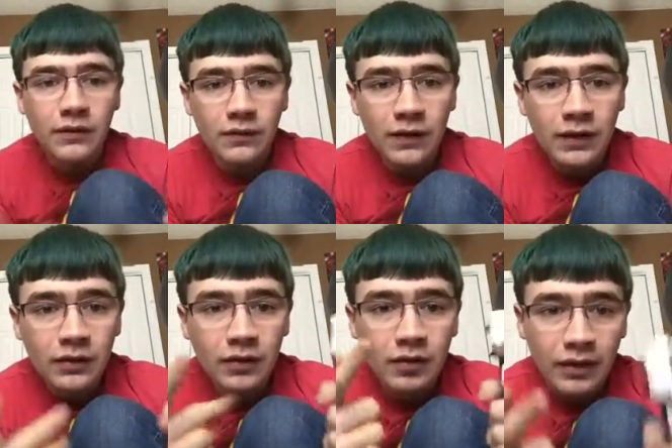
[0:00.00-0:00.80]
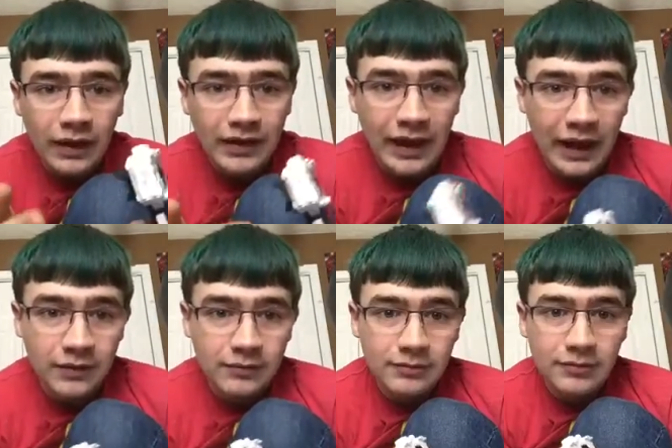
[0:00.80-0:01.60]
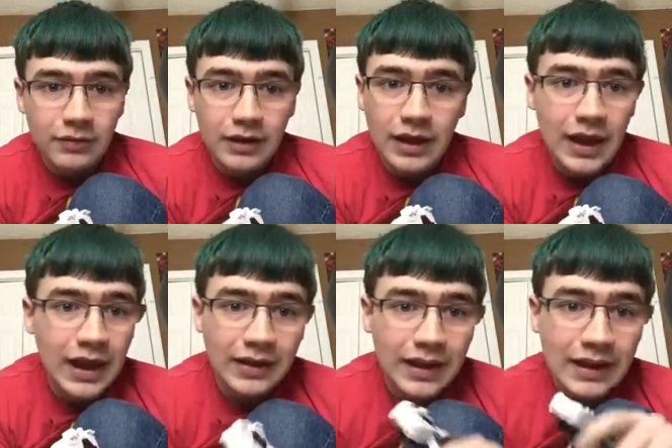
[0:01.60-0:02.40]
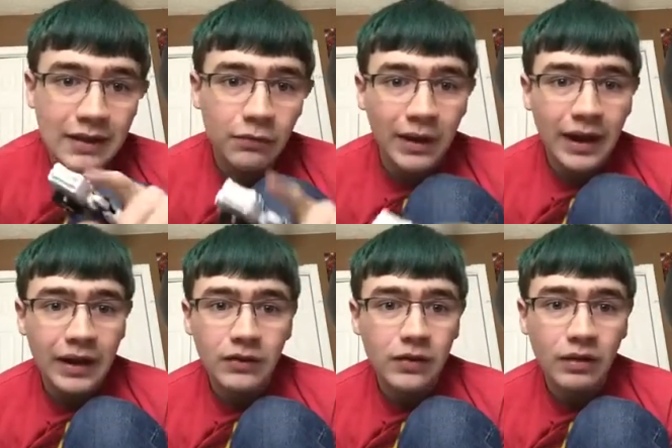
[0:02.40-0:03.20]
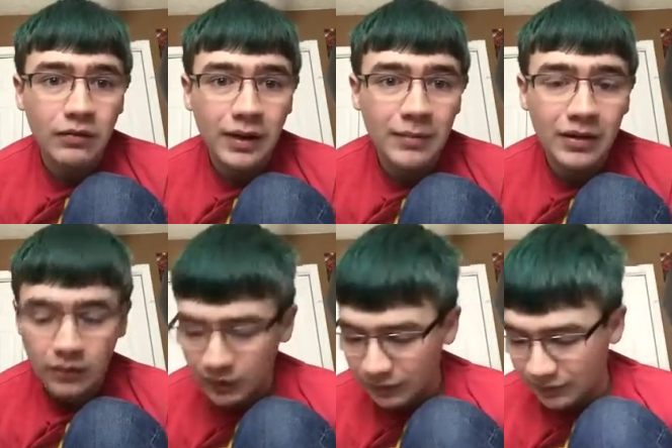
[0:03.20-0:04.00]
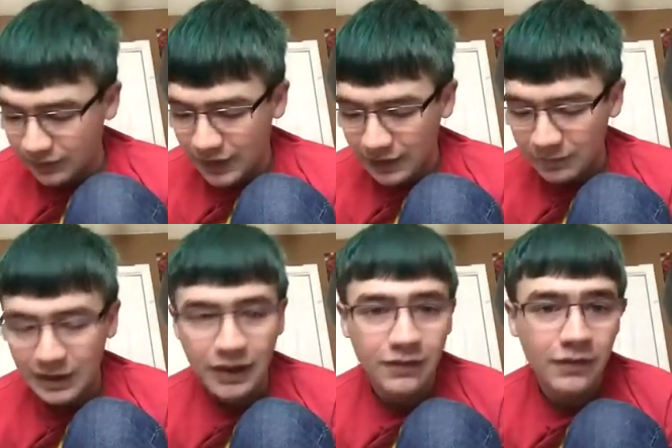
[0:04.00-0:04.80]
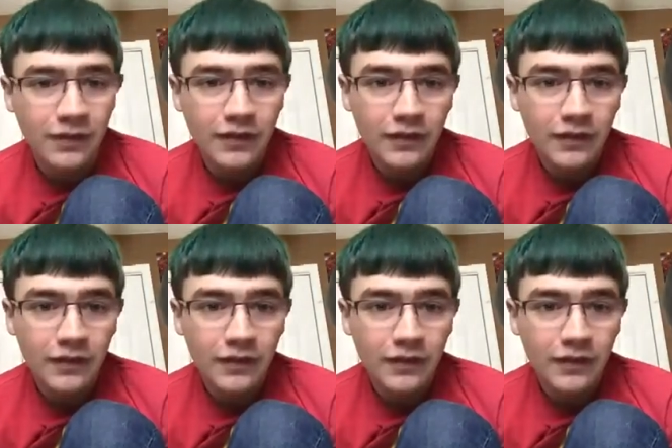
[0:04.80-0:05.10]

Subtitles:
See? Like that. And that is why I do not recommend doing it like that, because